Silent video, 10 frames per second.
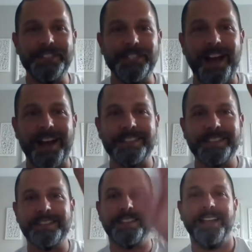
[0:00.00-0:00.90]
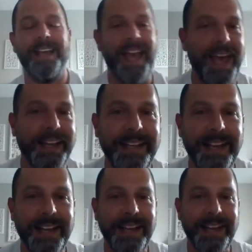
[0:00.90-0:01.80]
atrás. And
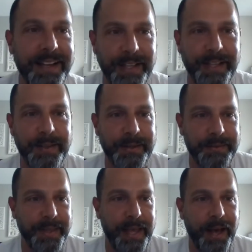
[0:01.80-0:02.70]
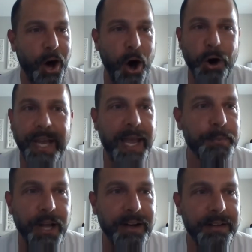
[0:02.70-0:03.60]
uh, uh that all game
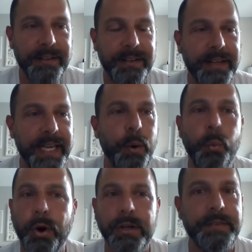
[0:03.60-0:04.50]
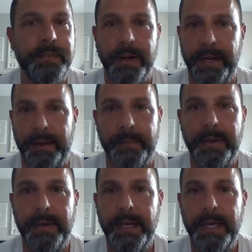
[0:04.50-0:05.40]
long, it worked for him.
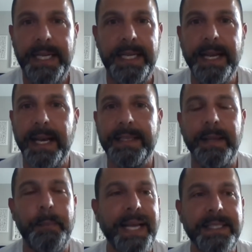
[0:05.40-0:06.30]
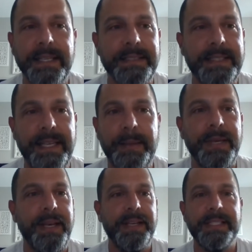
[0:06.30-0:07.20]
He got the Mexican
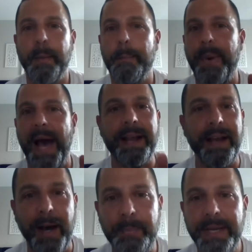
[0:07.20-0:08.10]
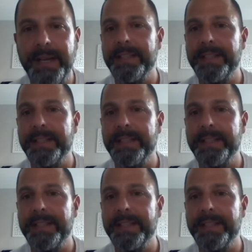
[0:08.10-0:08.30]
team to back up